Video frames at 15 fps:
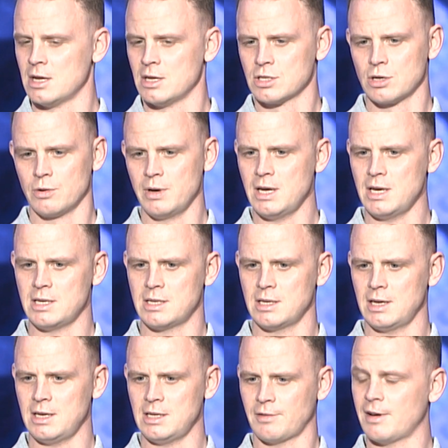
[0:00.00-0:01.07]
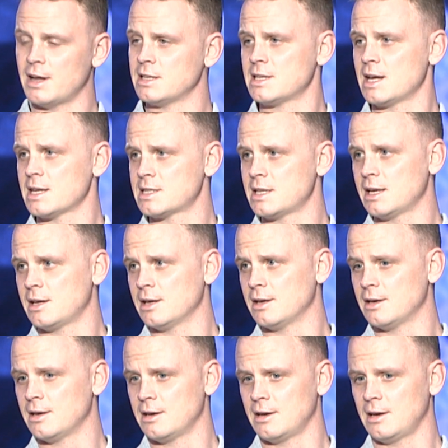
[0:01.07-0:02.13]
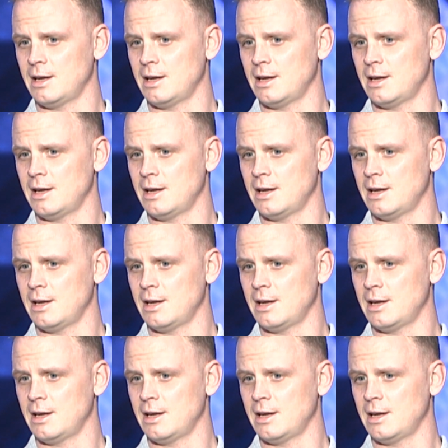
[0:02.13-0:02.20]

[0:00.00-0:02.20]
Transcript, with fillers: So he's he's fantastic, and